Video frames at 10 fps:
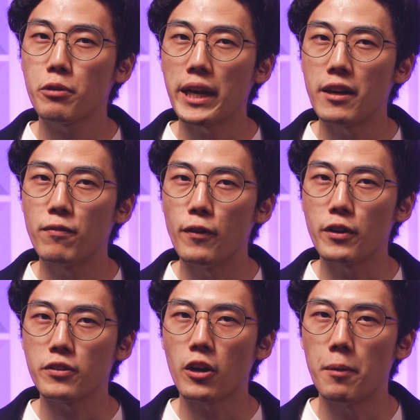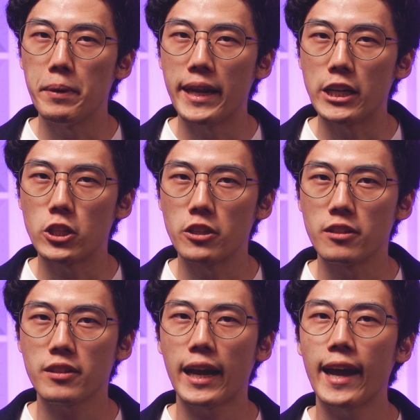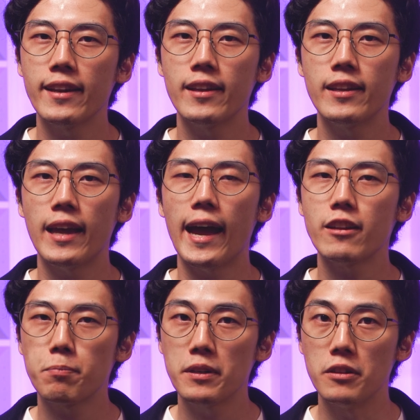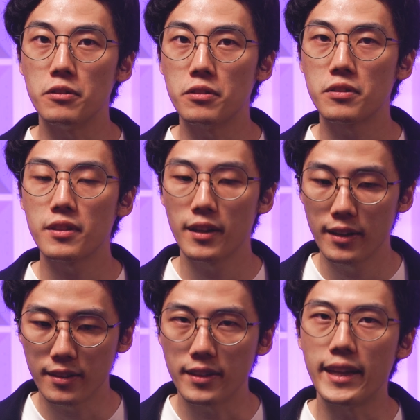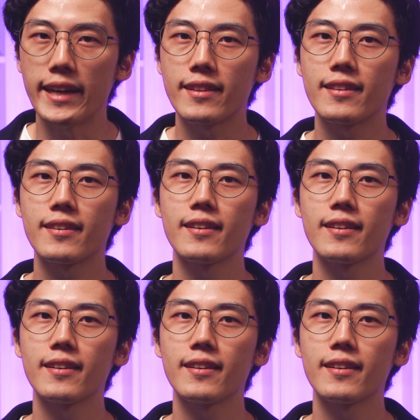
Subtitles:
creator-focused combinations Canon has produced to date.